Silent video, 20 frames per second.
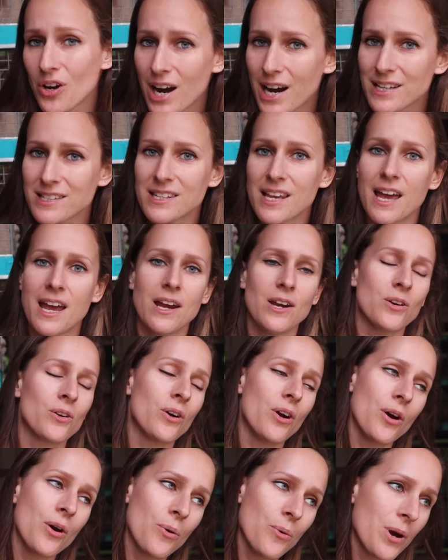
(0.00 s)
grass hay,
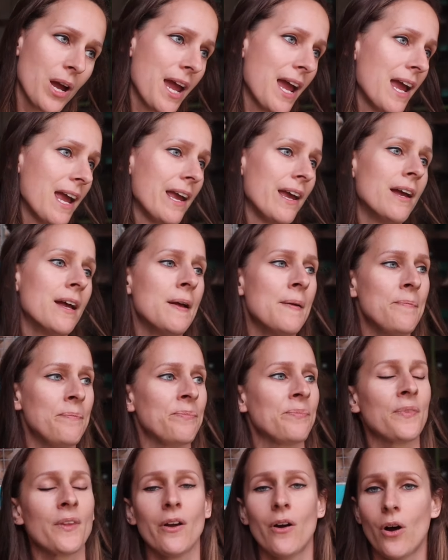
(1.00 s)
your oat hay.
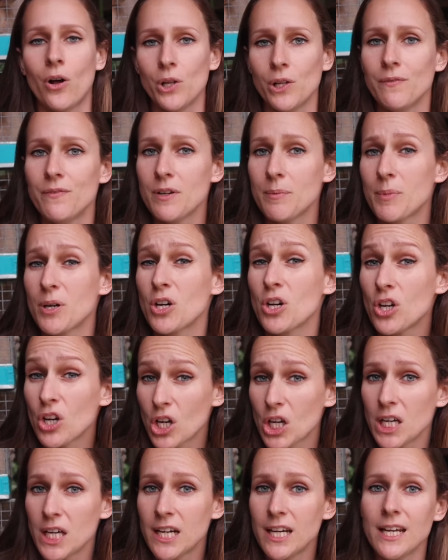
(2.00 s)
All of them are
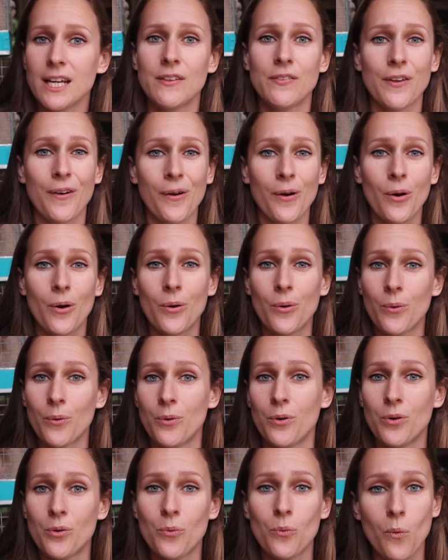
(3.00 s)
good in their
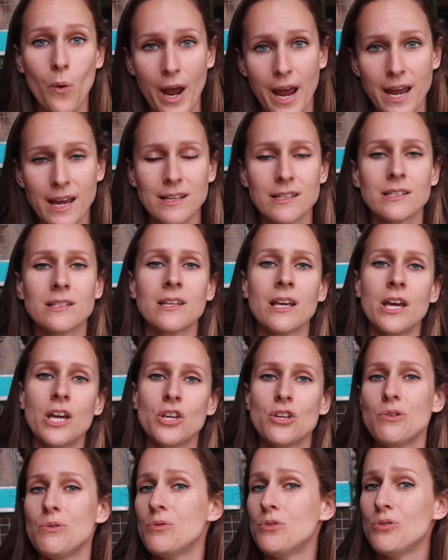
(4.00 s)
own ways.
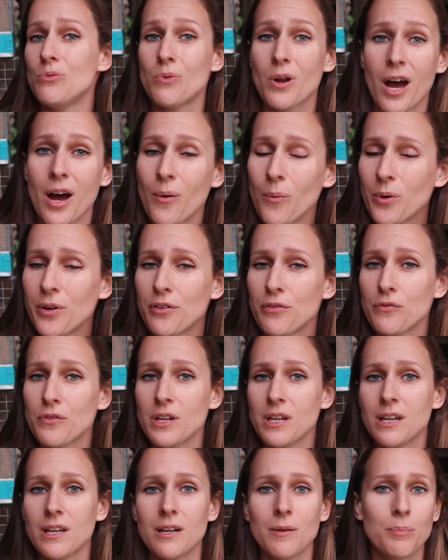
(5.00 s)
You do not want to
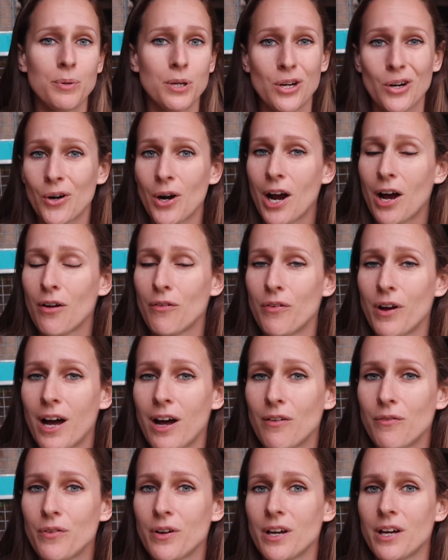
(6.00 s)
feed pure
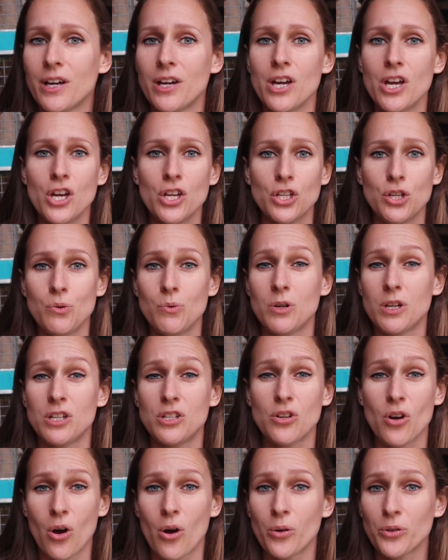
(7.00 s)
alfalfa to an
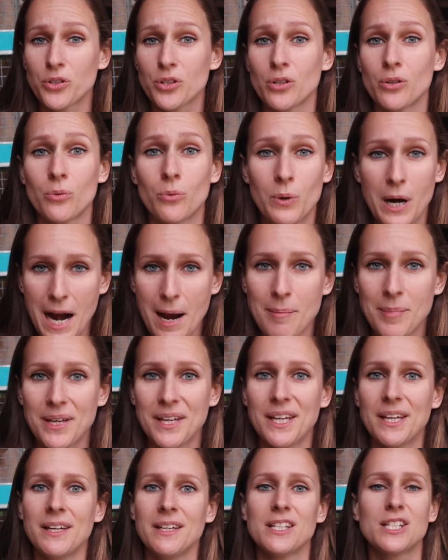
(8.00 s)
adult
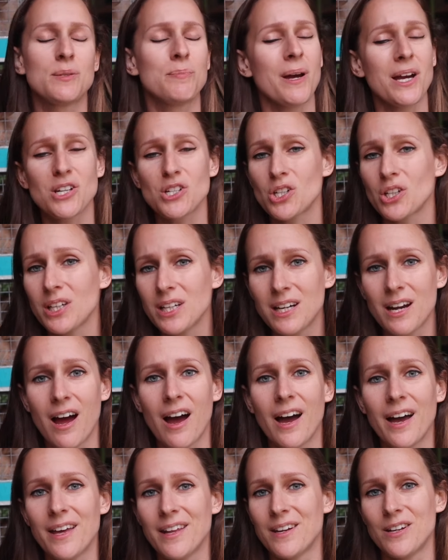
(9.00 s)
rabbit, especially
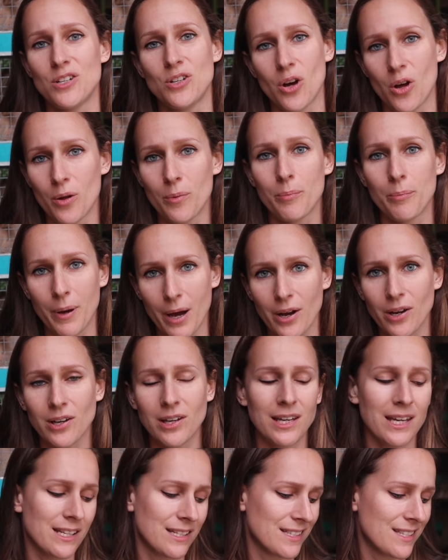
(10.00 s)
not an adult
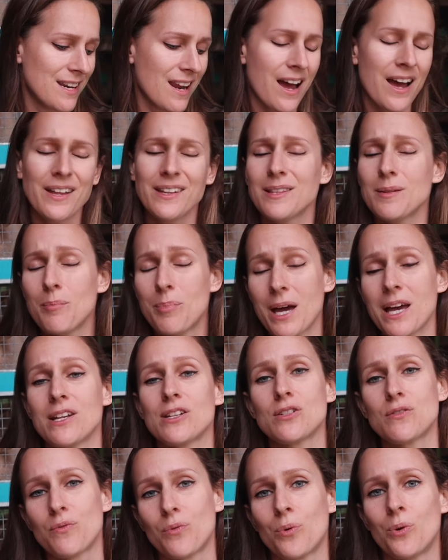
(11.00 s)
buck. It's not the
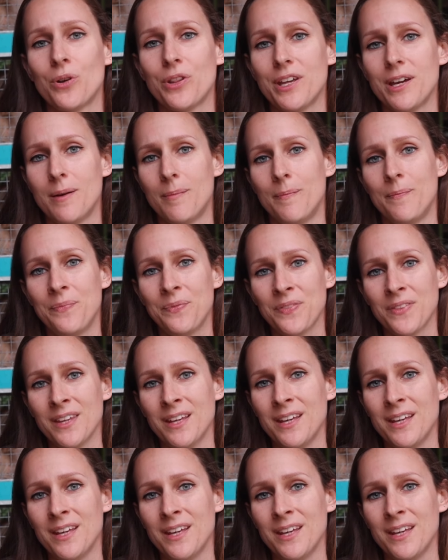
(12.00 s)
best for them